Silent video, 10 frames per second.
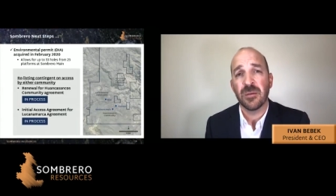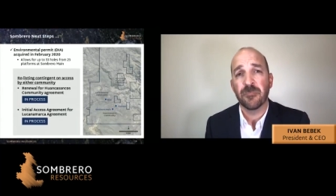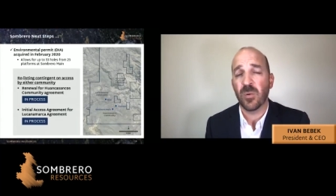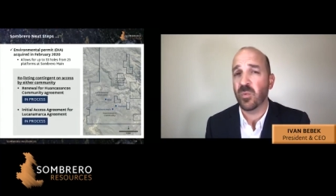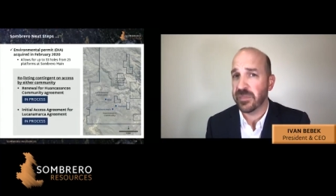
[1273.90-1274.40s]

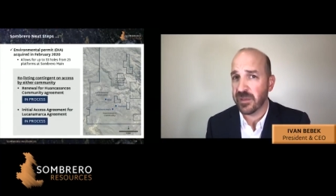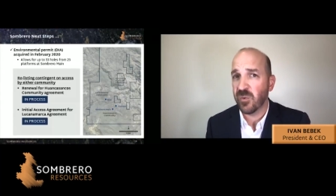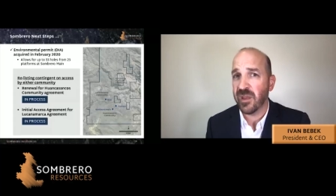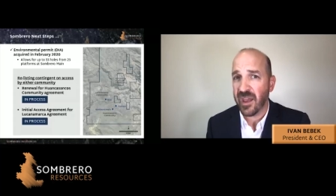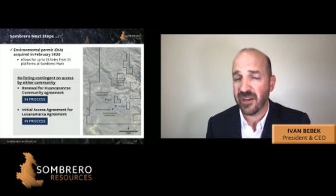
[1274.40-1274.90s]
but we think
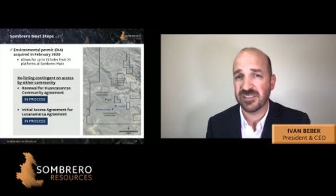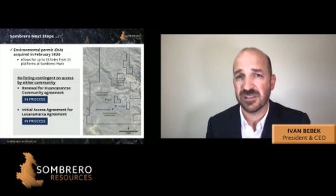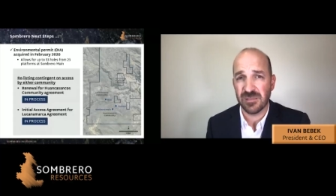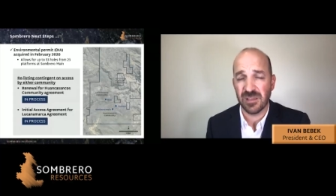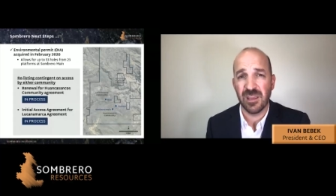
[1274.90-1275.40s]
we have
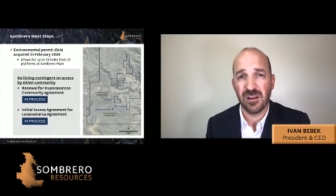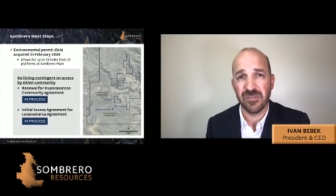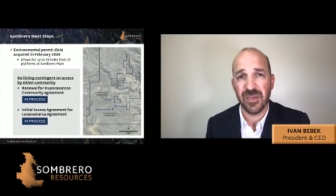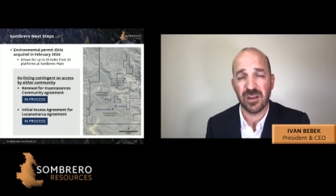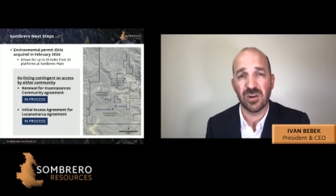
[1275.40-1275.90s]
something here
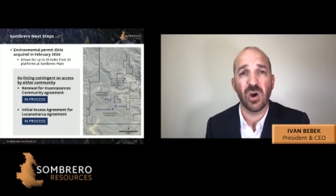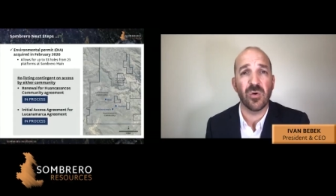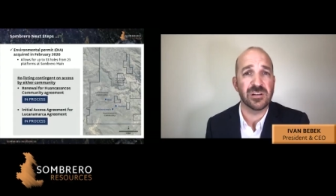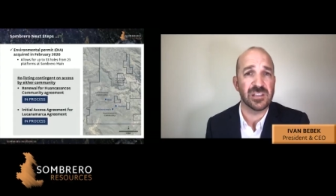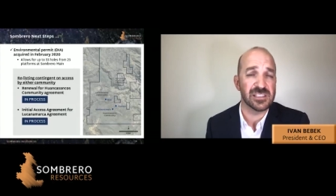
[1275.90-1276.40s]
that could go
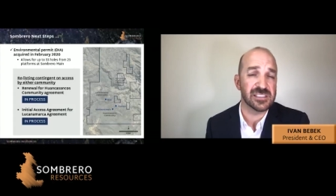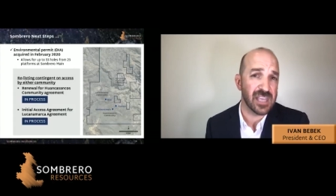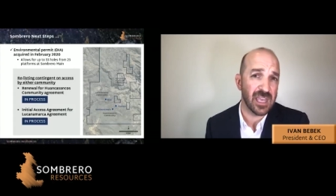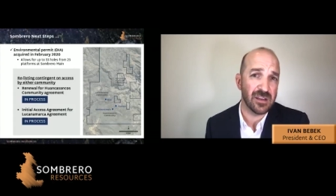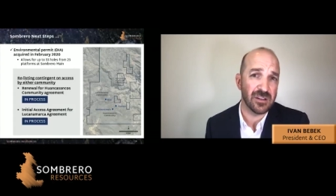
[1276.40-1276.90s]
into the
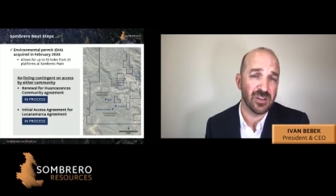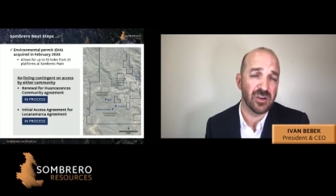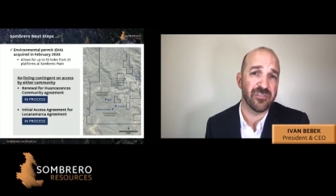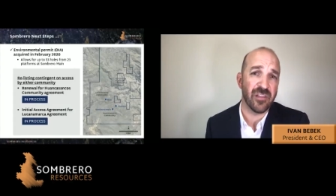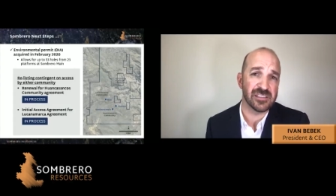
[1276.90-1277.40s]
scale
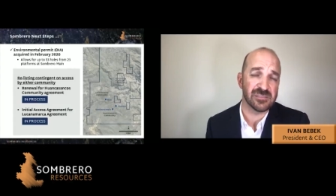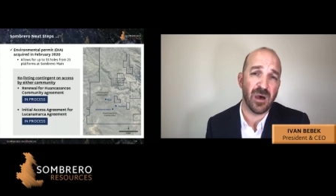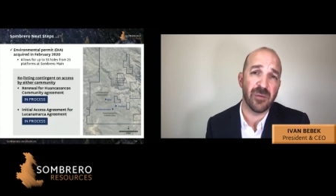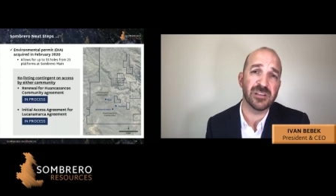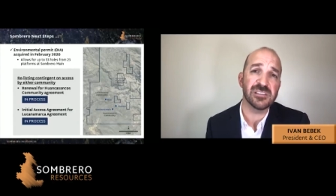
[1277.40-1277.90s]
of Las
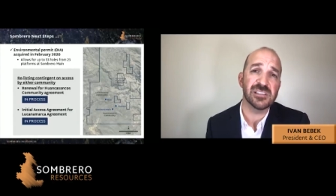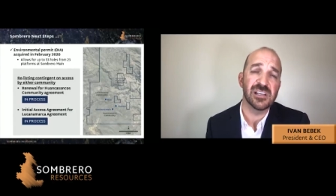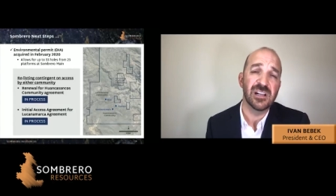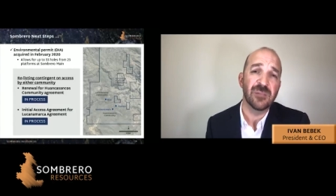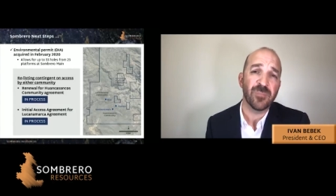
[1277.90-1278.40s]
Bambas.
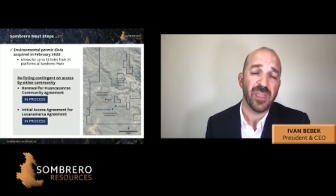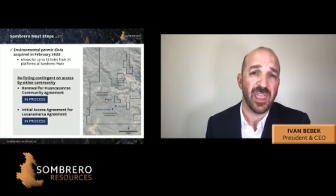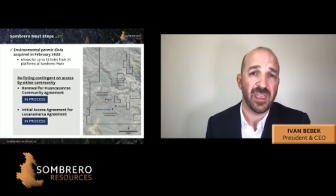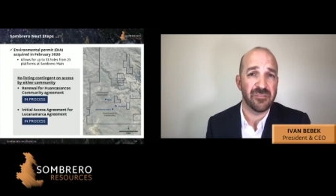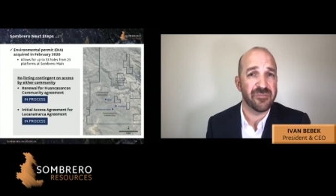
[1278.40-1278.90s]

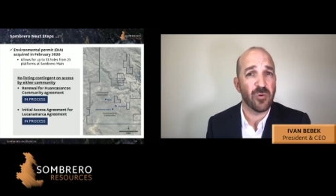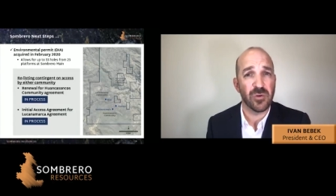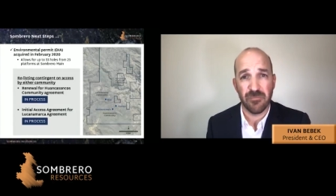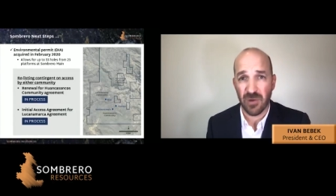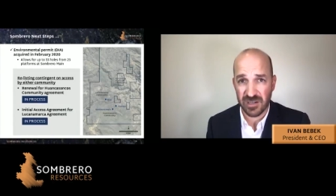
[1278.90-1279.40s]
And for
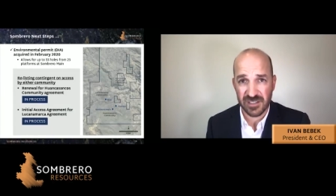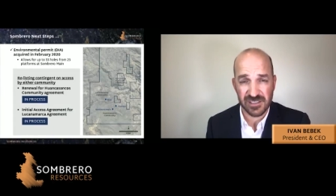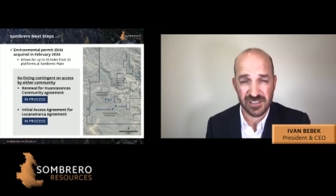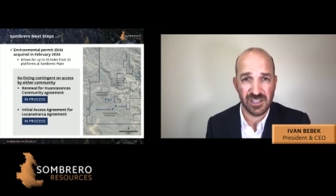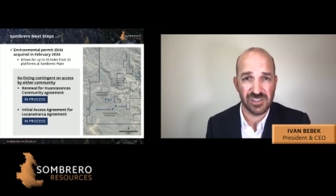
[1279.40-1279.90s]
the
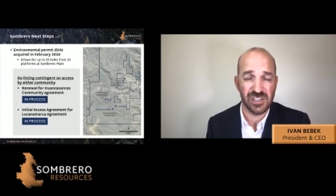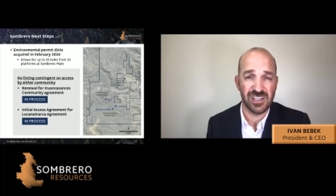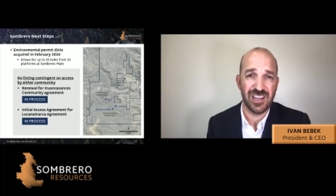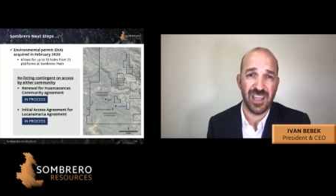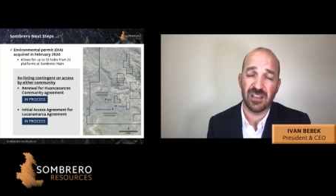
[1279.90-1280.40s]

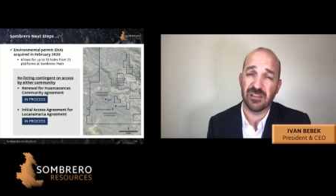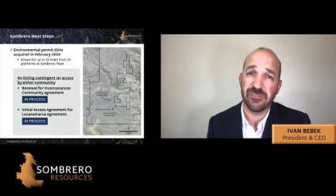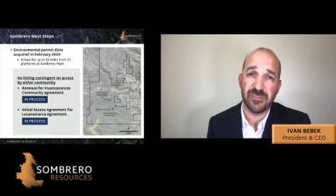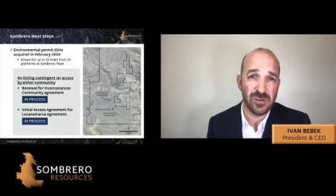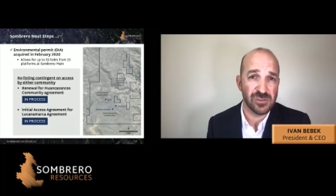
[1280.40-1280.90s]
monetization and the
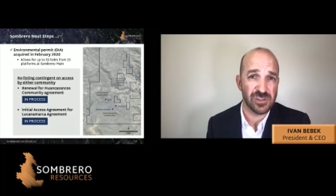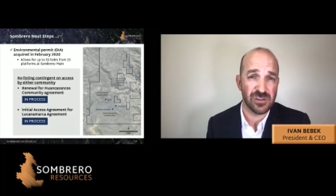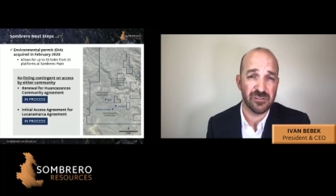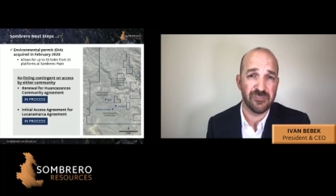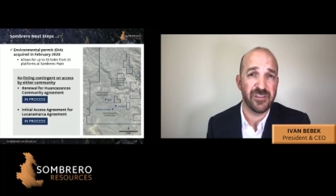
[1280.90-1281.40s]

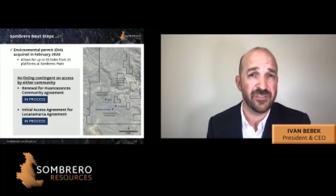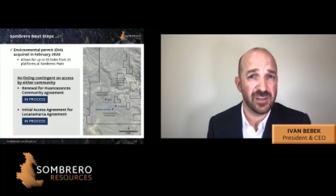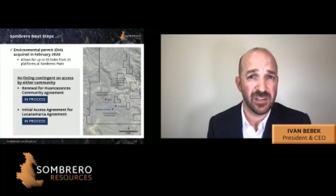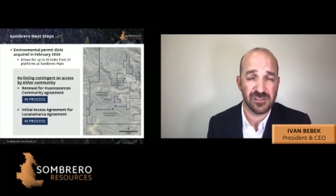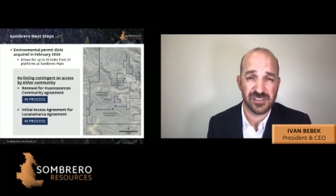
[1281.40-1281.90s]
future
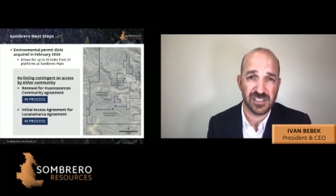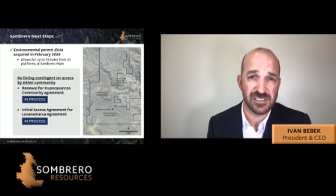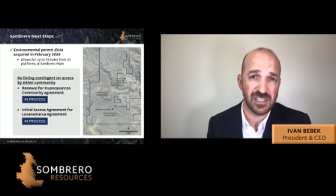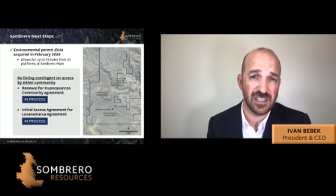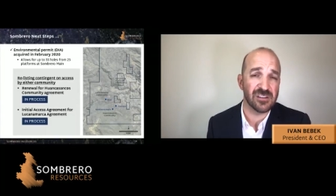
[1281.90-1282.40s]
50 or
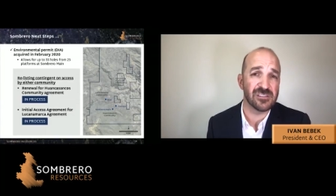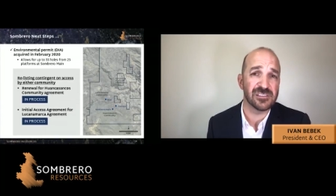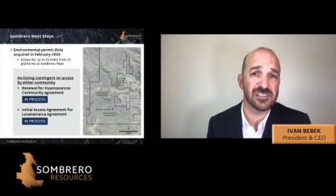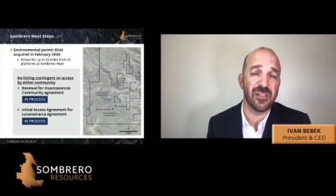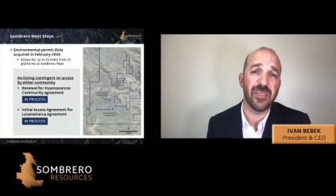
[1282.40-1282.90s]
60 years
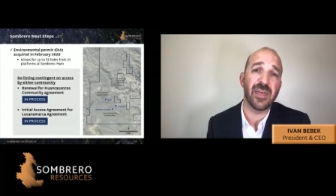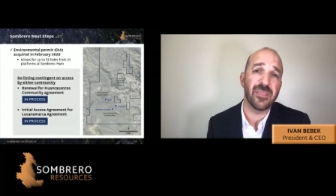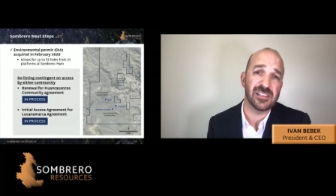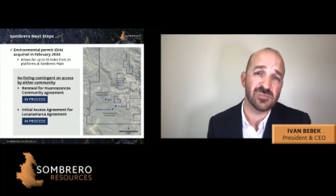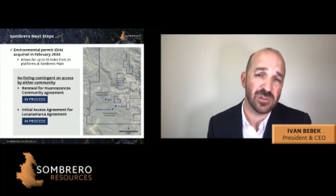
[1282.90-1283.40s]
that
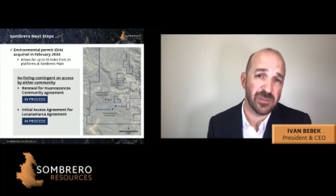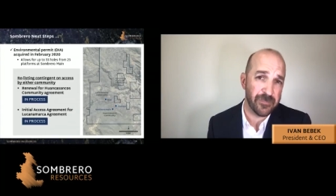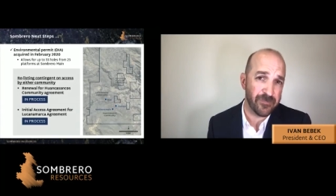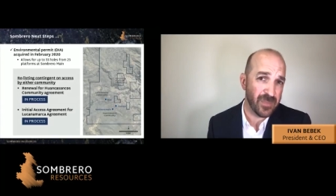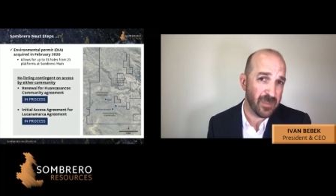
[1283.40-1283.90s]
this will Im-
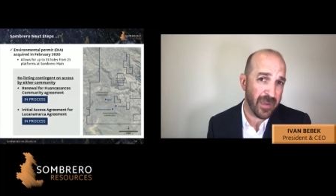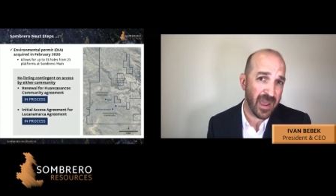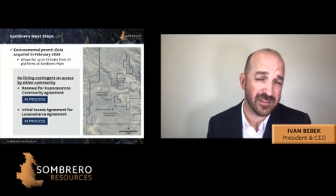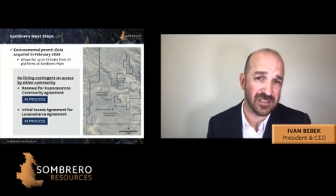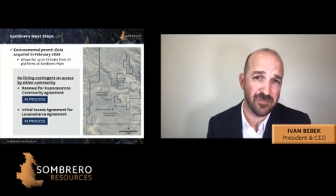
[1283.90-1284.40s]

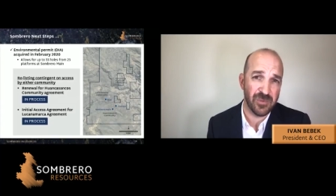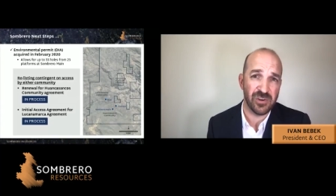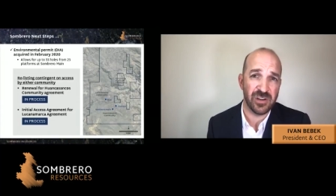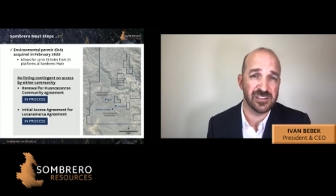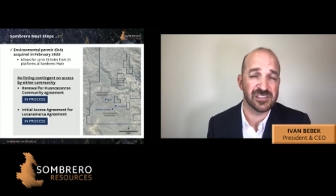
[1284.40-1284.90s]
impact
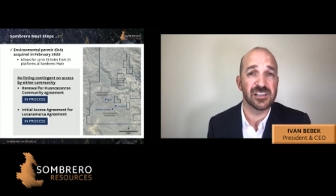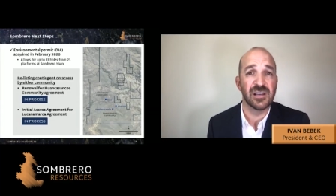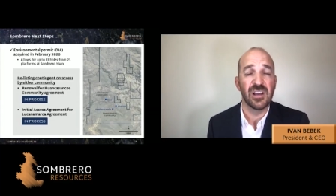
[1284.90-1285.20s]
communities,